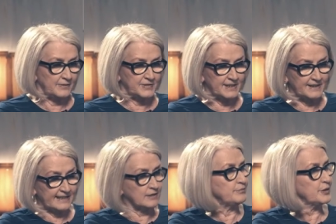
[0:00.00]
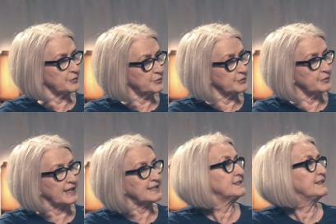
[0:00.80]
have said they can both do
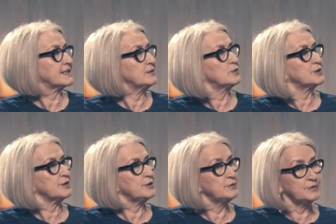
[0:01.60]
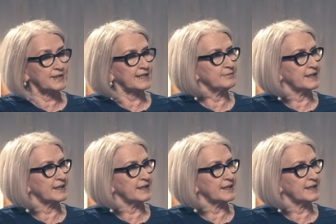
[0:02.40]
that and they can also use that